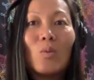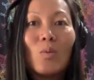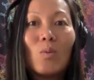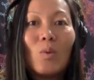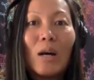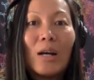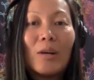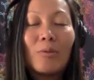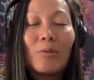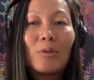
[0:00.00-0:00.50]

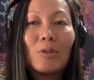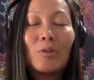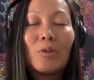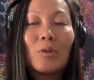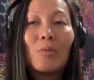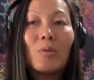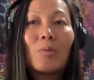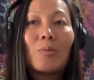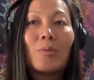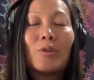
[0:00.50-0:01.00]
why we're
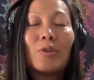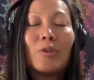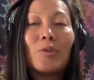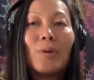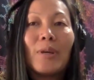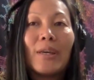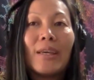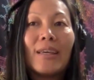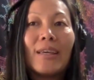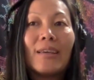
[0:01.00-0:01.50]
doing what we're
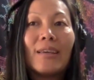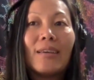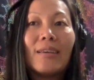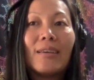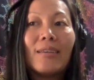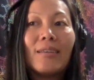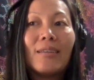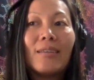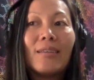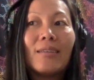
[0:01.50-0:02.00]
doing
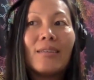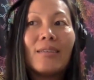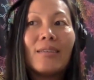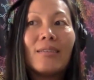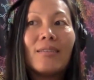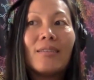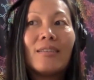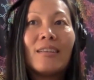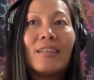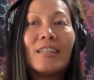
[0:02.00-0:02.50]

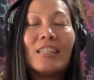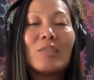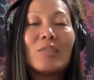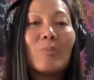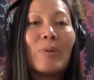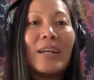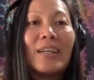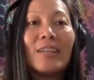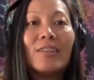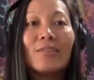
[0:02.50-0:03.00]
in
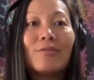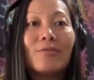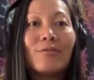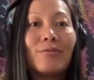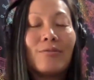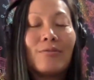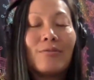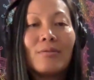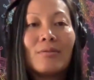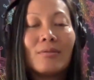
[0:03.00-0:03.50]
spite
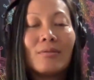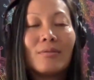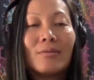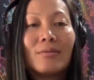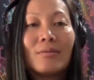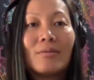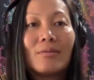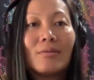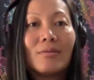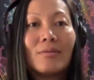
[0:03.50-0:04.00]
of
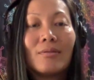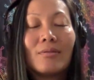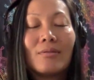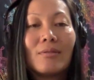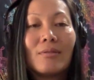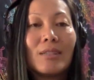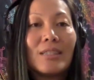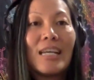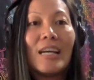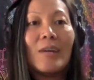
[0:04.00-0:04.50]

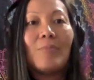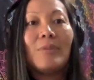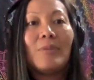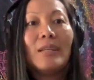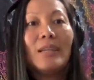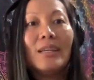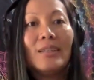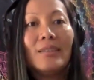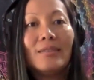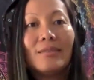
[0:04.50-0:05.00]
what's
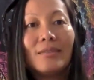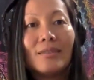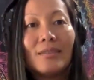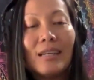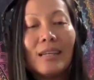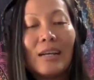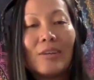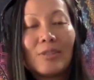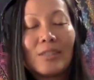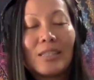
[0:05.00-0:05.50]
happening
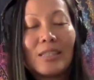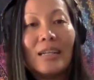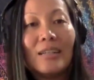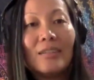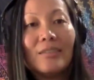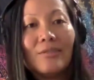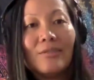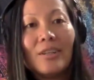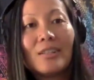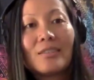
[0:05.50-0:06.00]

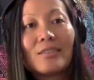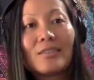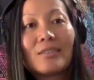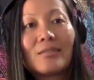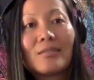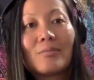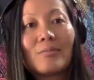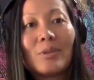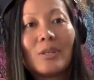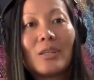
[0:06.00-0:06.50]
outside of
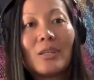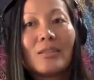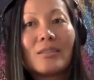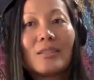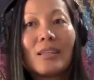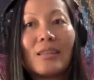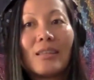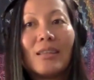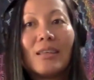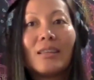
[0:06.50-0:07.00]
us.
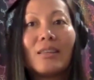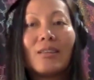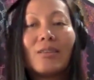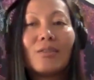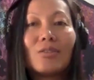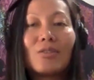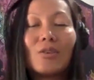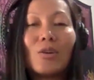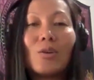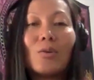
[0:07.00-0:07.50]
Because I think
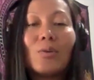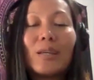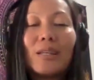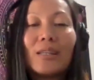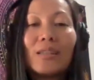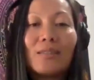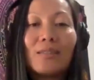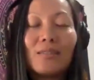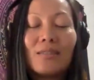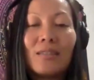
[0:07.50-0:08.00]
there's
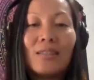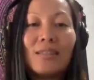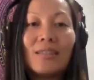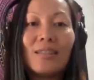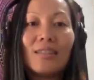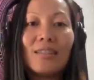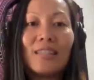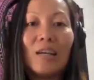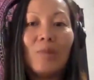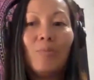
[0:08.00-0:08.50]
always these
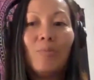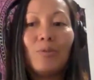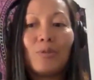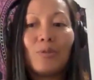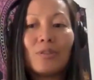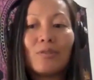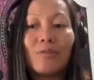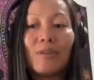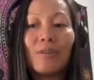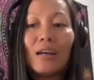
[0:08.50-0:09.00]

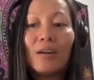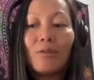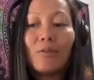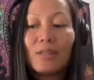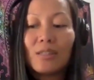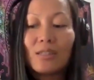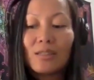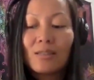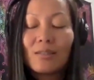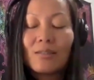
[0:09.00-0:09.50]
examples of how
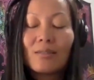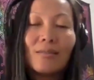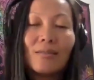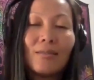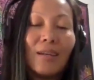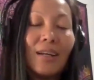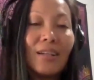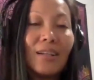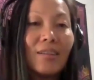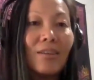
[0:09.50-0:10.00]
it's
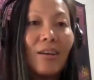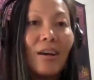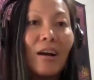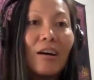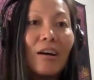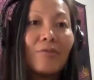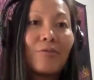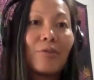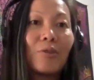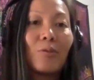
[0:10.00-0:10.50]
not
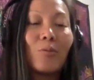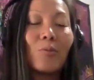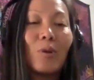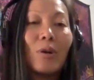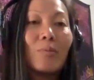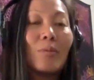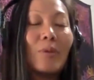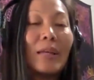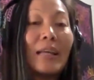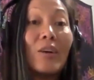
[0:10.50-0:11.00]
enough or
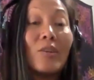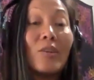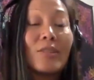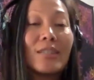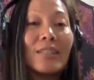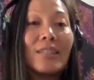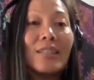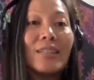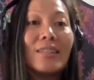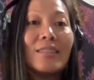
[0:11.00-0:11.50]
what
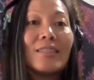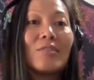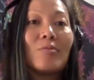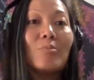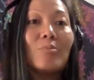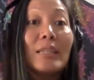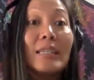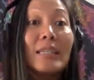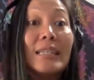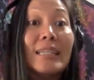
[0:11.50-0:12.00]
else it needs to
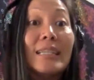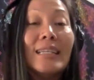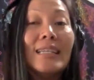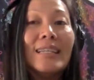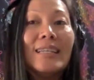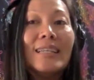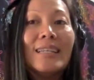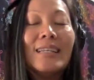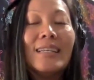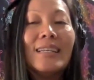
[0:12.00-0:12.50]
be.